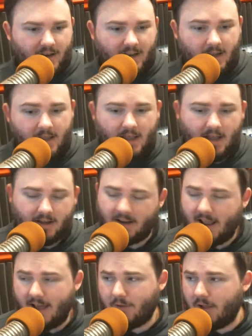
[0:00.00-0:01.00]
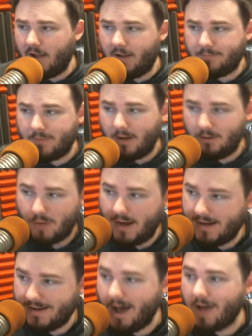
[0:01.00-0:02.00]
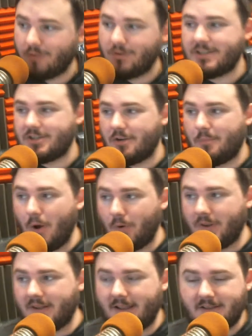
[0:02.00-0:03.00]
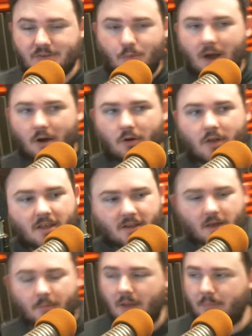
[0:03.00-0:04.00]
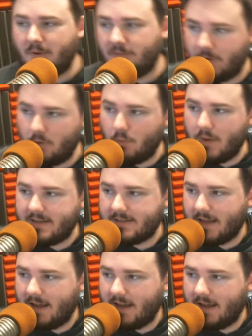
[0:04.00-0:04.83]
And they're going to have a great non-region opponent as well coming up in a few weeks,